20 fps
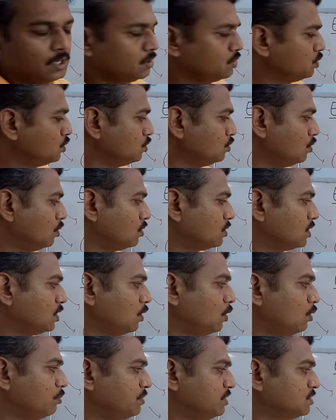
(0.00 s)
You know,
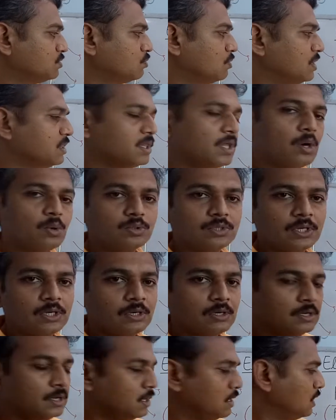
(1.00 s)
kilo means
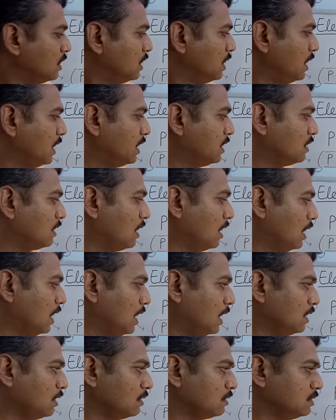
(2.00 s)
1000 and
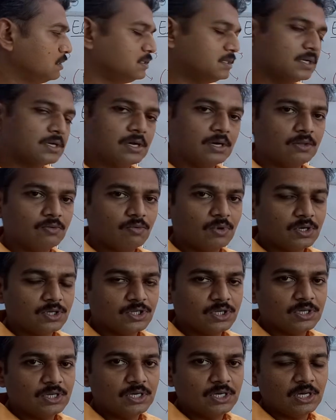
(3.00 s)
hour is a
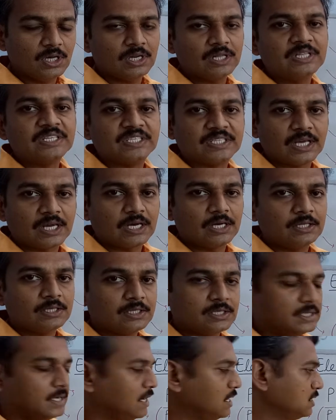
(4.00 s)
conversion here in
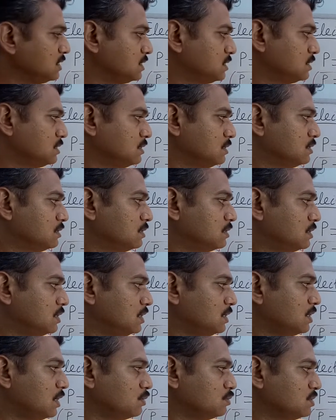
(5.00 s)
seconds as
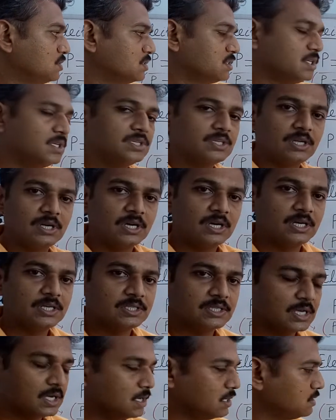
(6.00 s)
3600
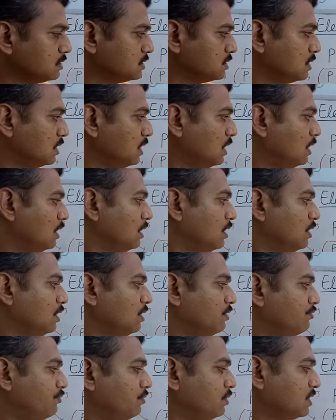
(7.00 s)
seconds.
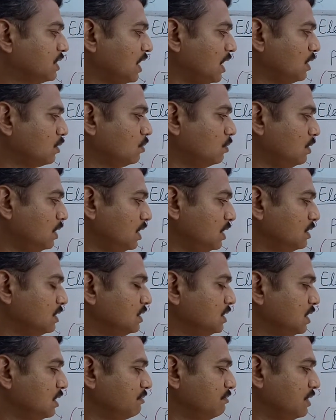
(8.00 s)
If we calculate
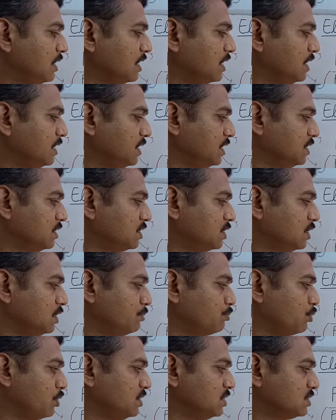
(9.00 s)
here, we are getting
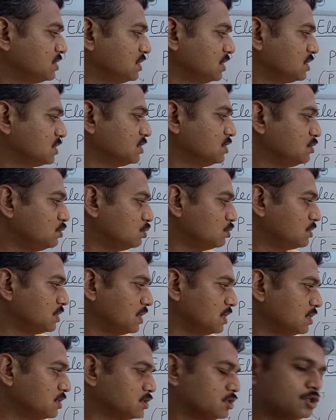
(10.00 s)
3.6 into
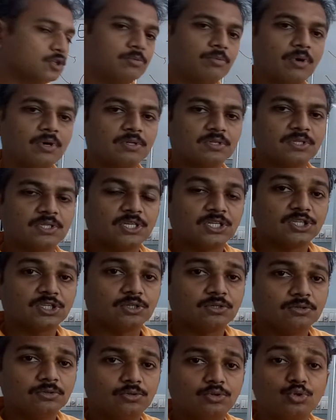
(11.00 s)
10 raised to the power
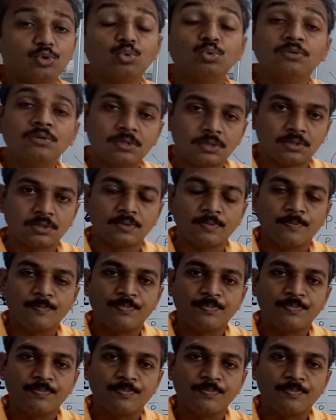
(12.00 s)
6 joules.